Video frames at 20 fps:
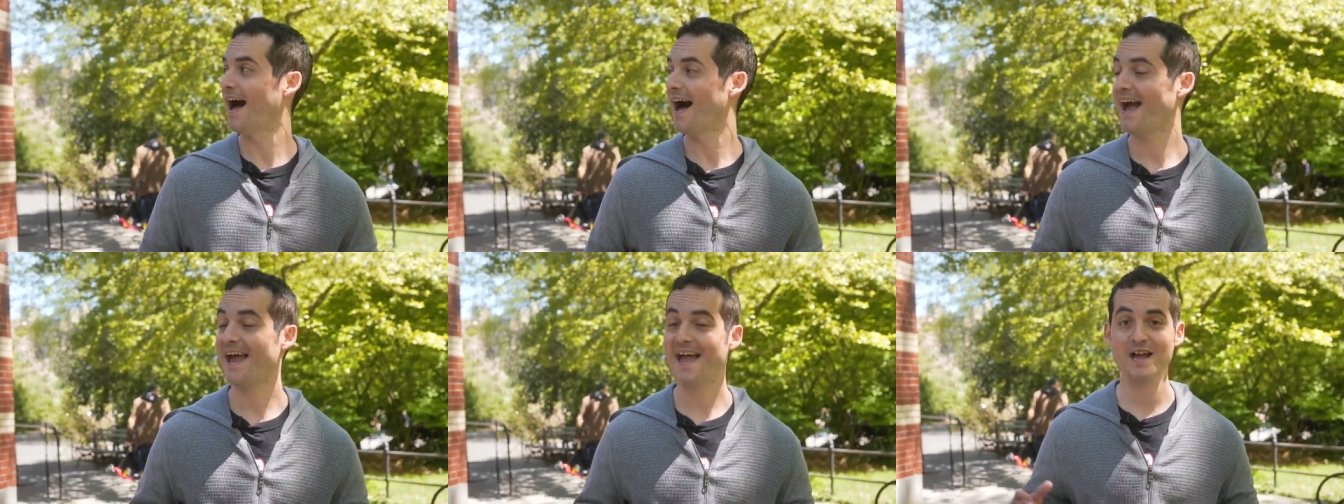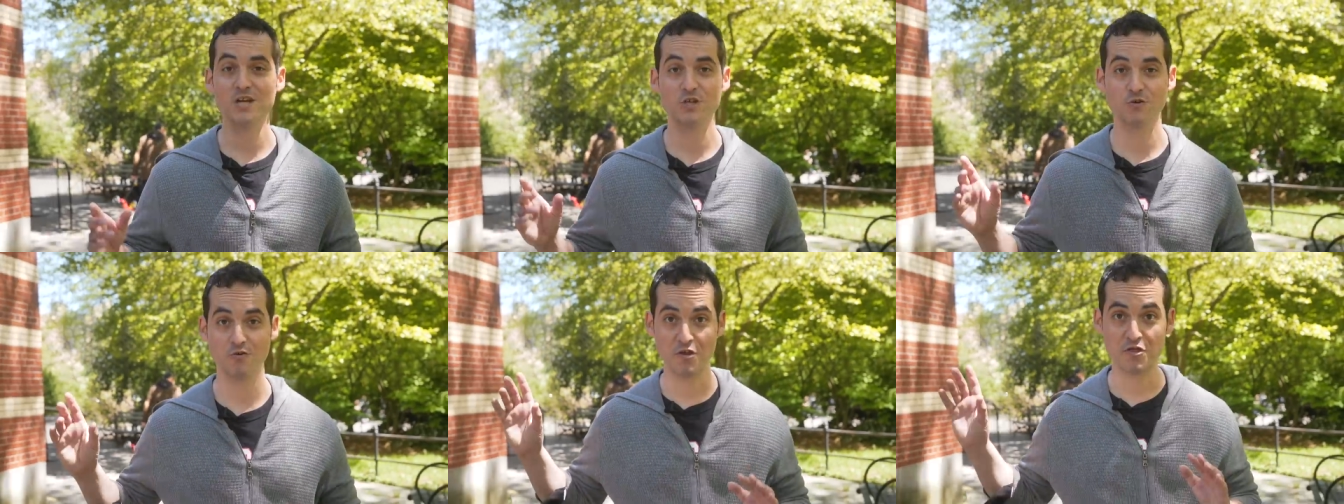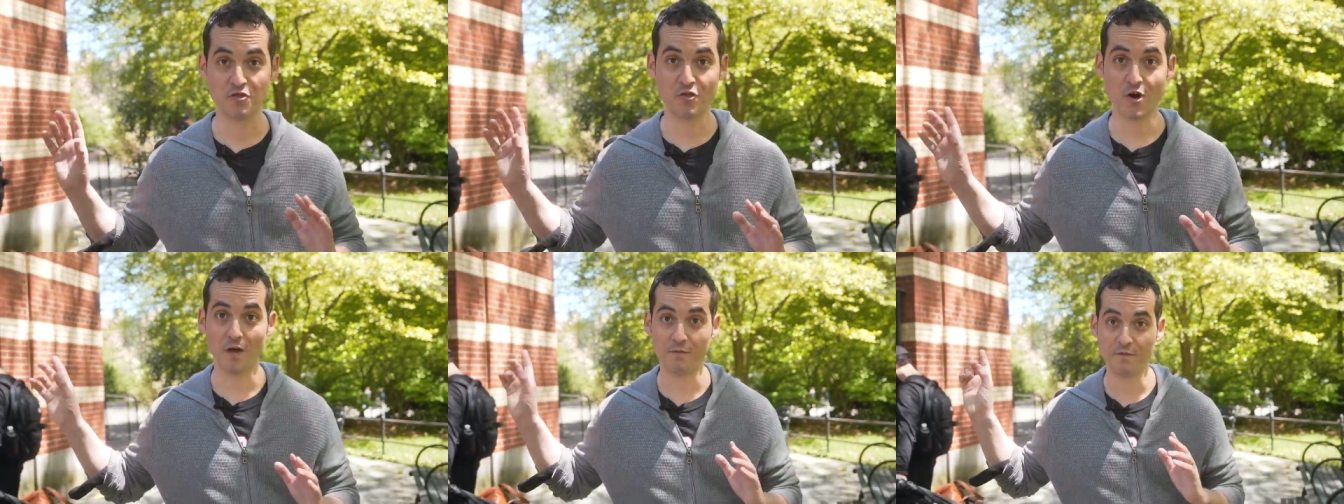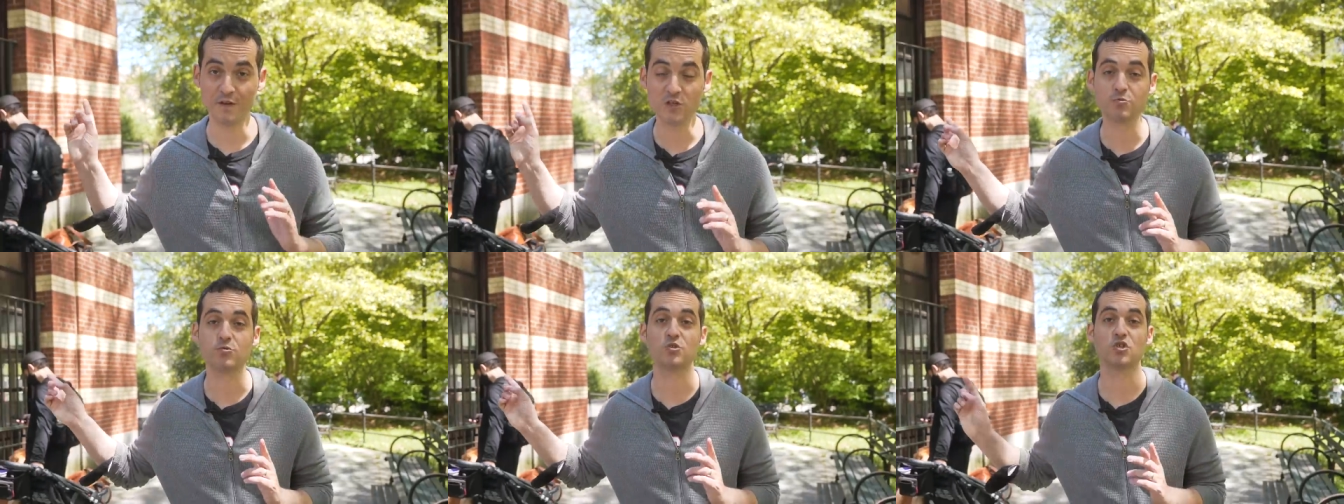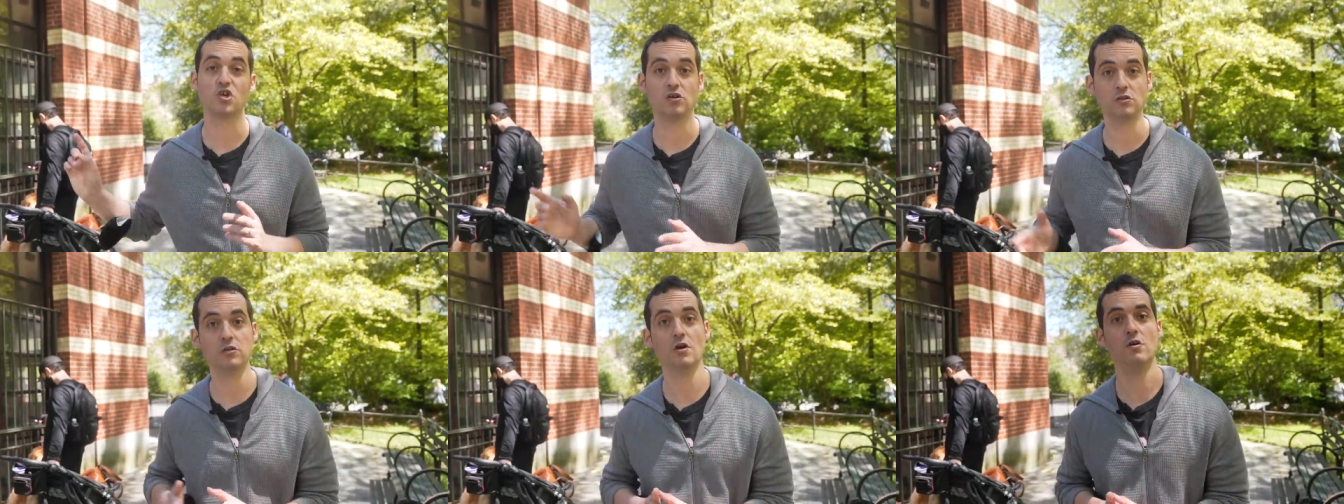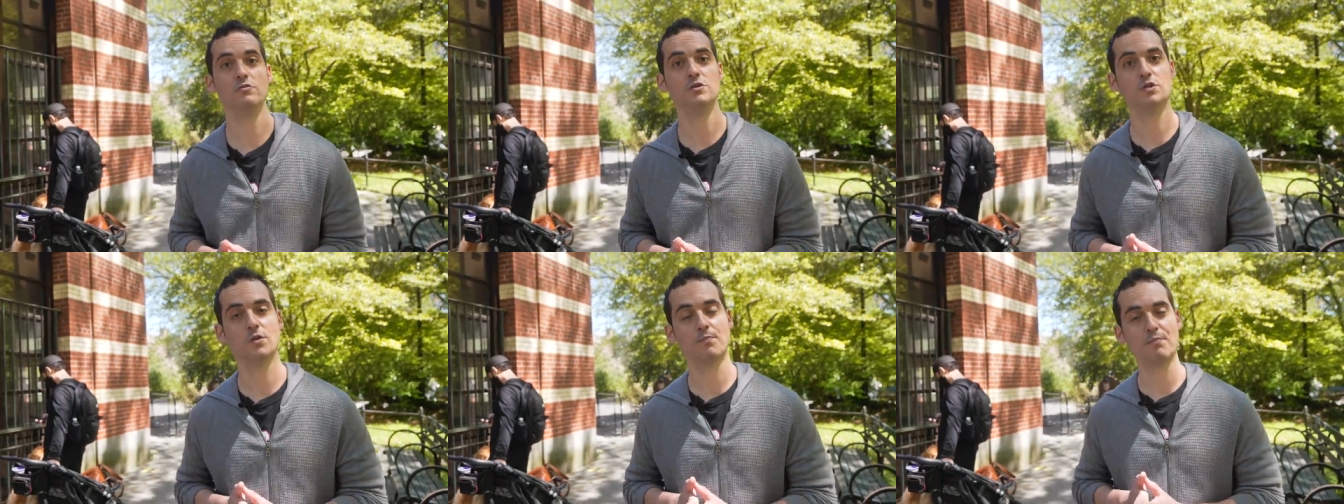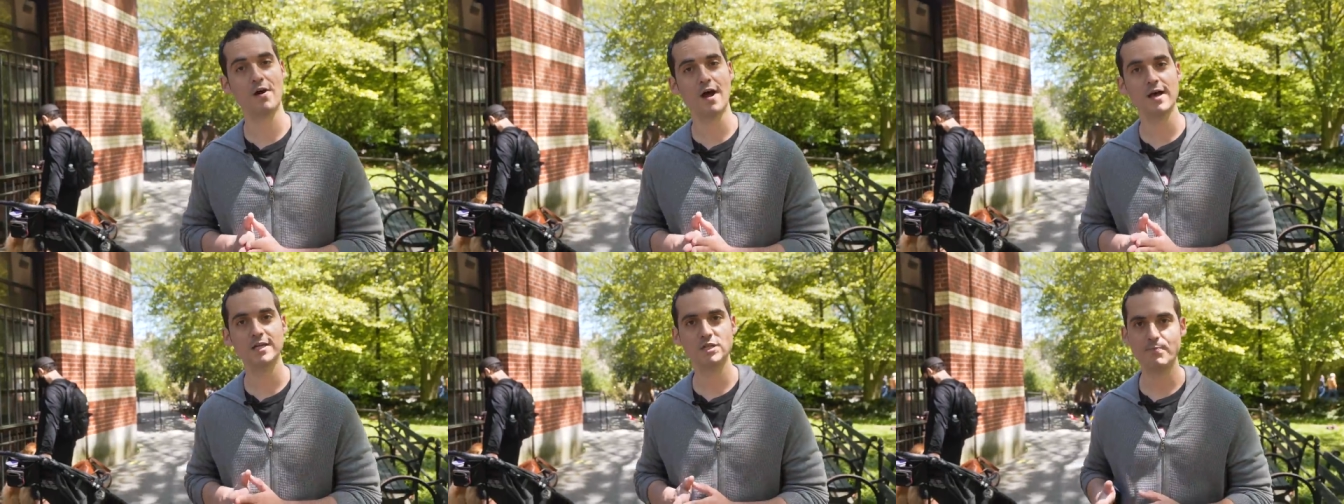I actually thought this was closed. The
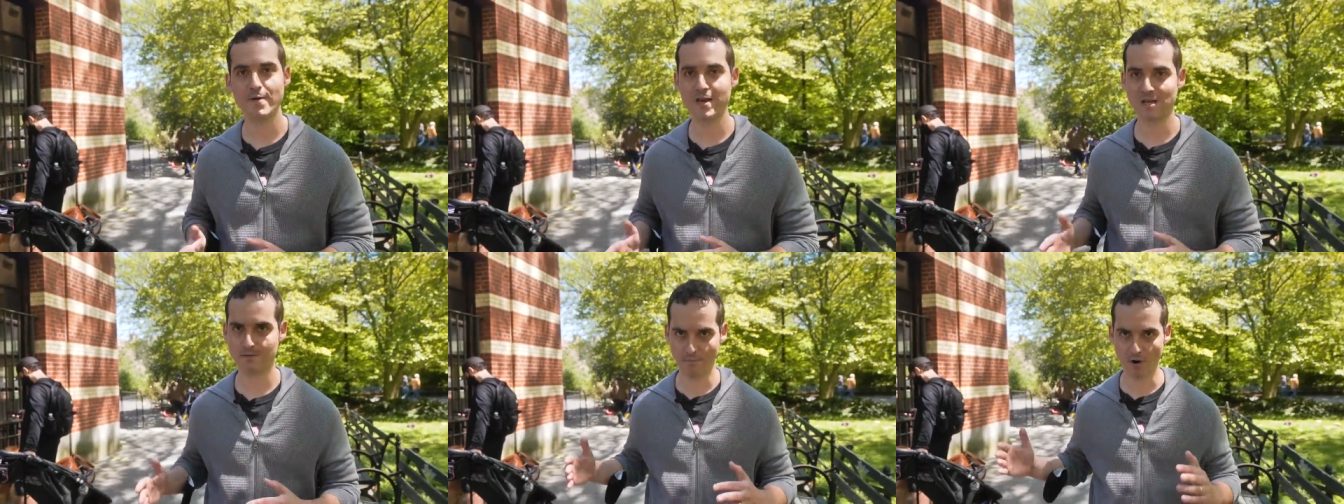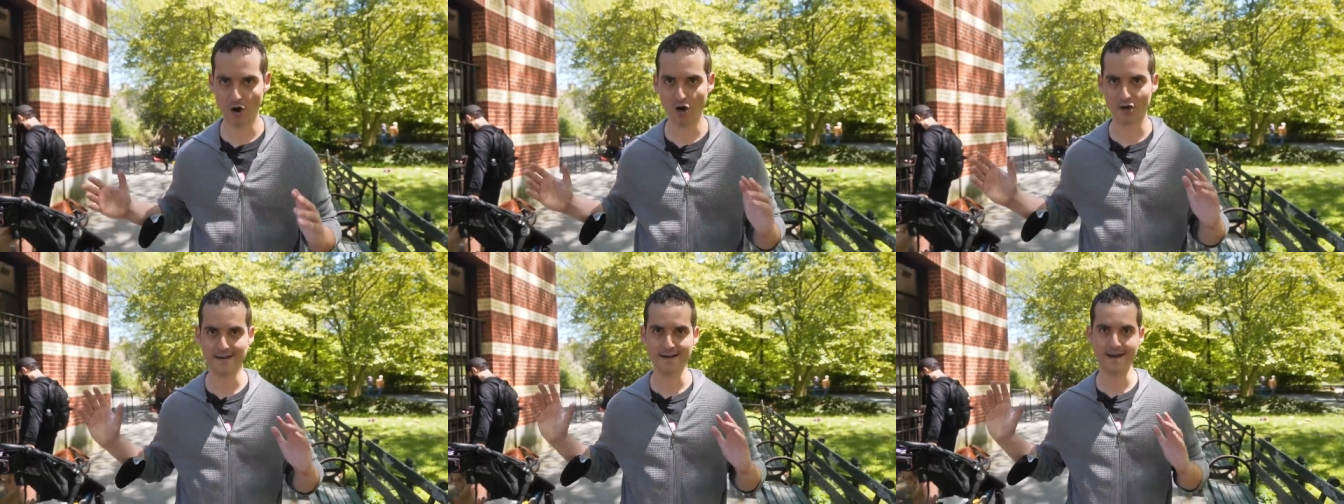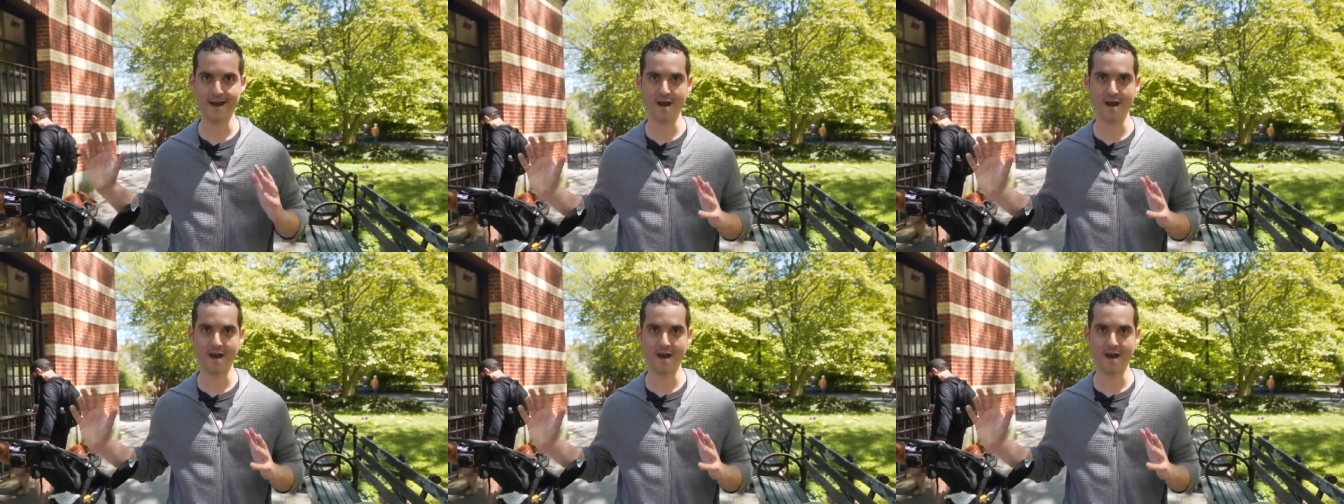Prospect Park